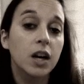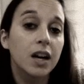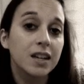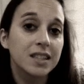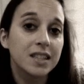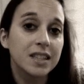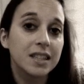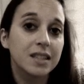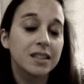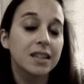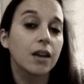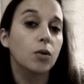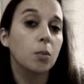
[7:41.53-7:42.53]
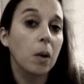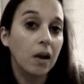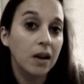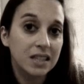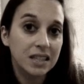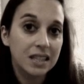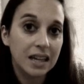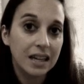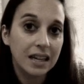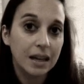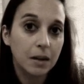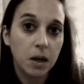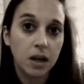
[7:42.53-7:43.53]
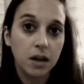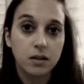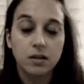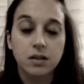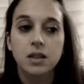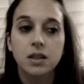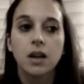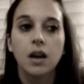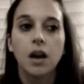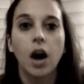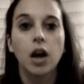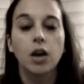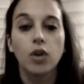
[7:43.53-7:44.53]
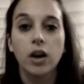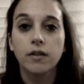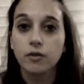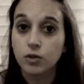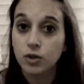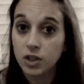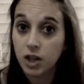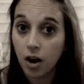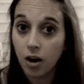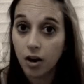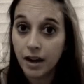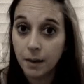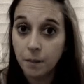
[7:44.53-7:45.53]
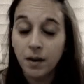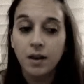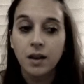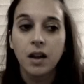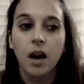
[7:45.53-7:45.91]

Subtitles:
courteous, I reply to their emails, I arrive on time,